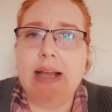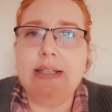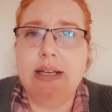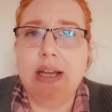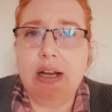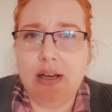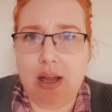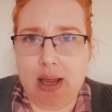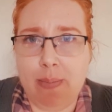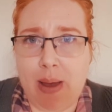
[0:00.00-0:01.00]
a little
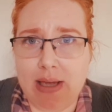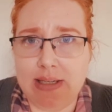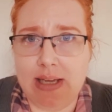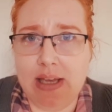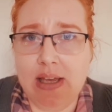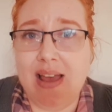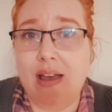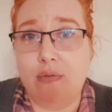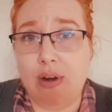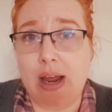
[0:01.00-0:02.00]
like padding
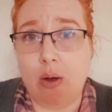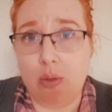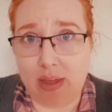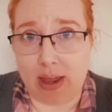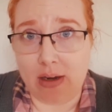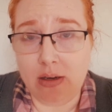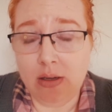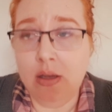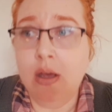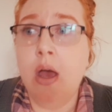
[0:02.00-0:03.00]
every now and then.
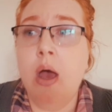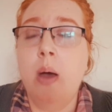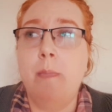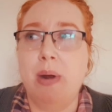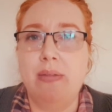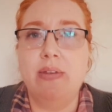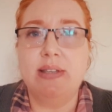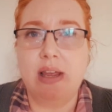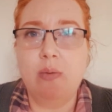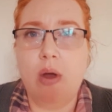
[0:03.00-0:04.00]
But in the
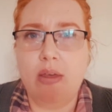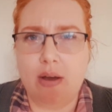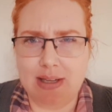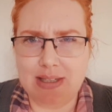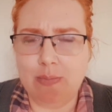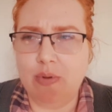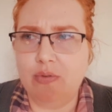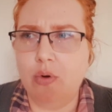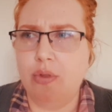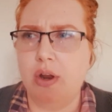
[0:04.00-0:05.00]
same way that I said
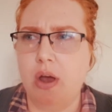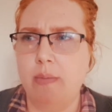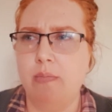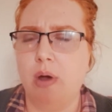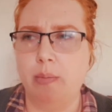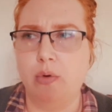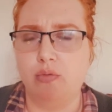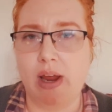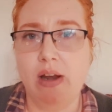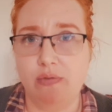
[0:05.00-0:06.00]
before that I'm
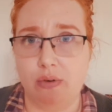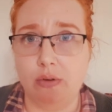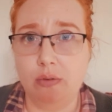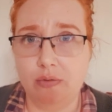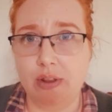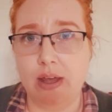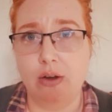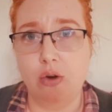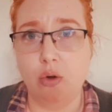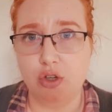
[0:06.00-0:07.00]
grateful for there
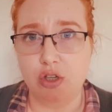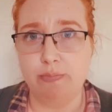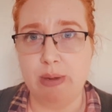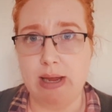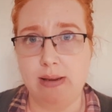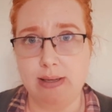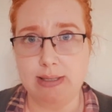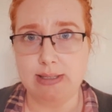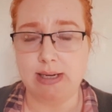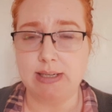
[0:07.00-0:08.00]
not just being this
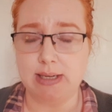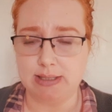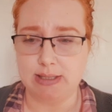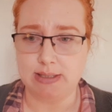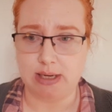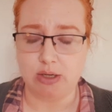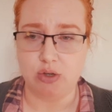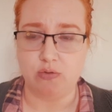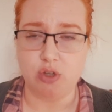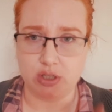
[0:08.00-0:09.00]
static
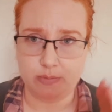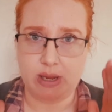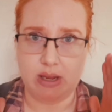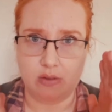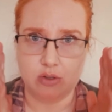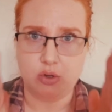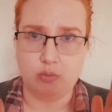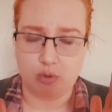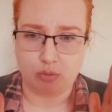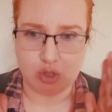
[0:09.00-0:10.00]
sensation of just being in the
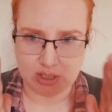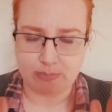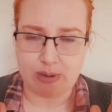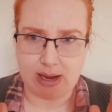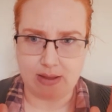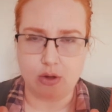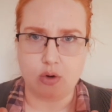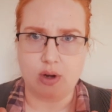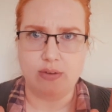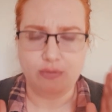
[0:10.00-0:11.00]
Zoom room, just being in the
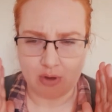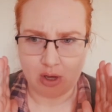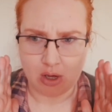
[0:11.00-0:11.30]
grief,